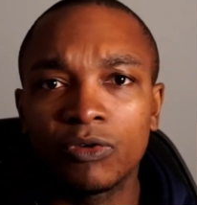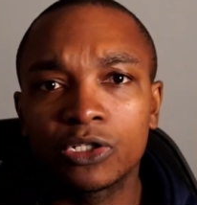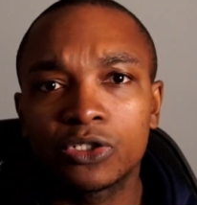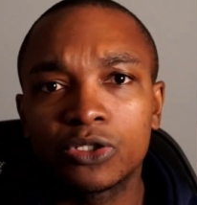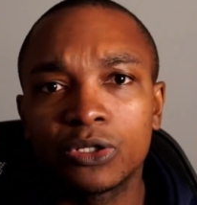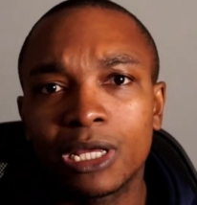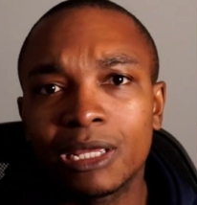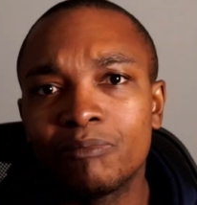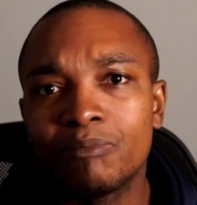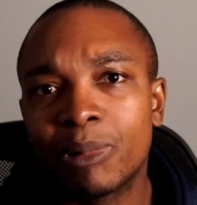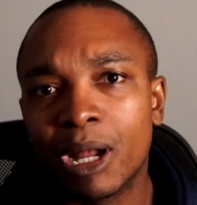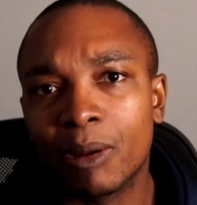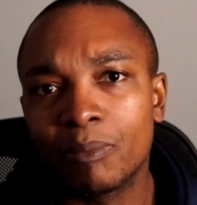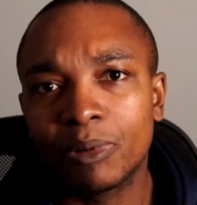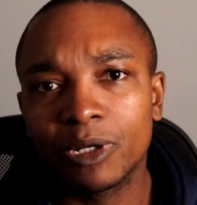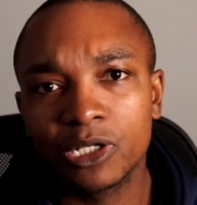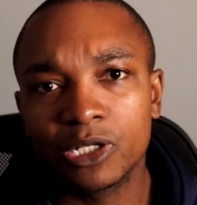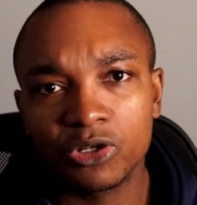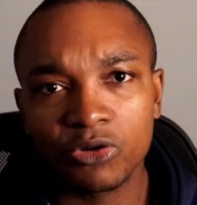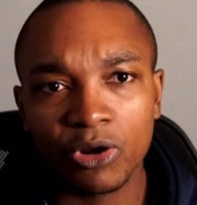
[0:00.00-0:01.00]
to a
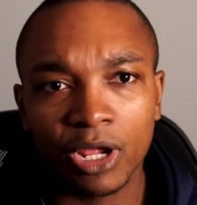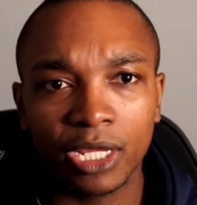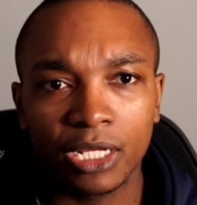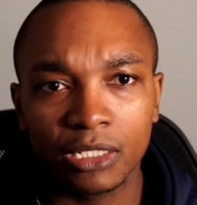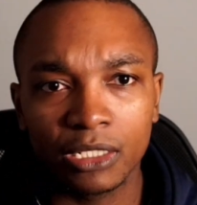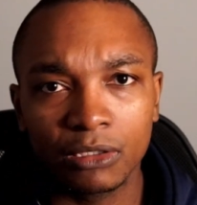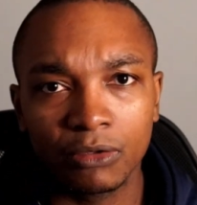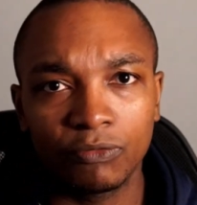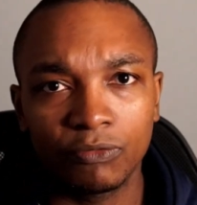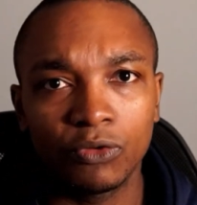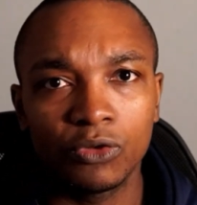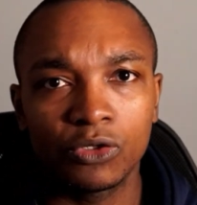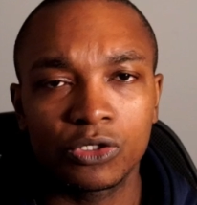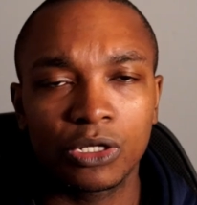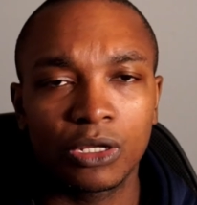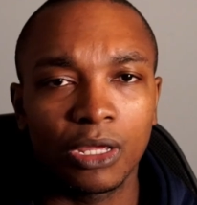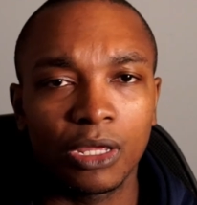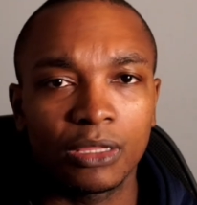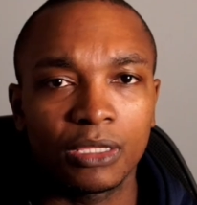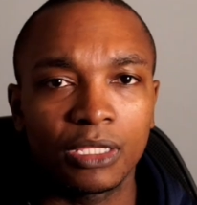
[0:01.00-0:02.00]
bumperless racket in the future.
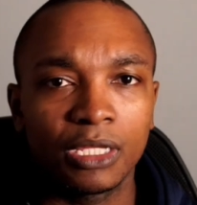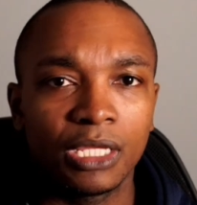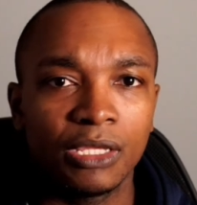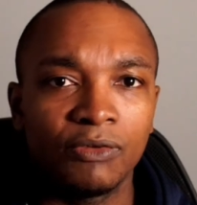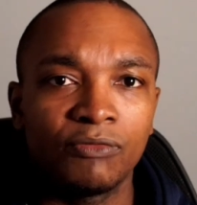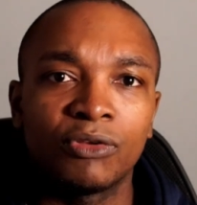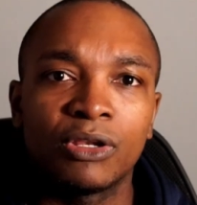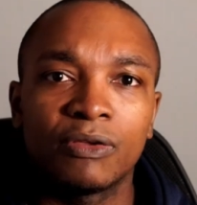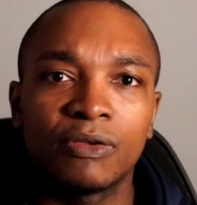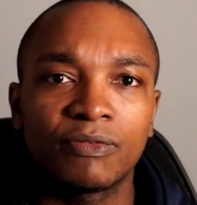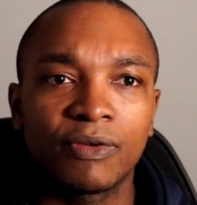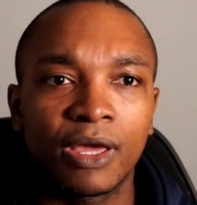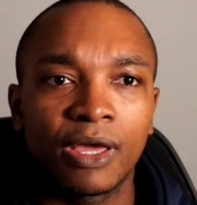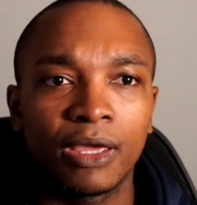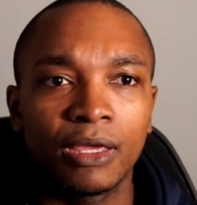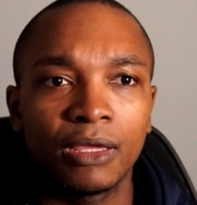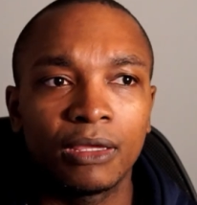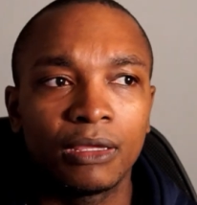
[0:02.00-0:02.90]
I think even if I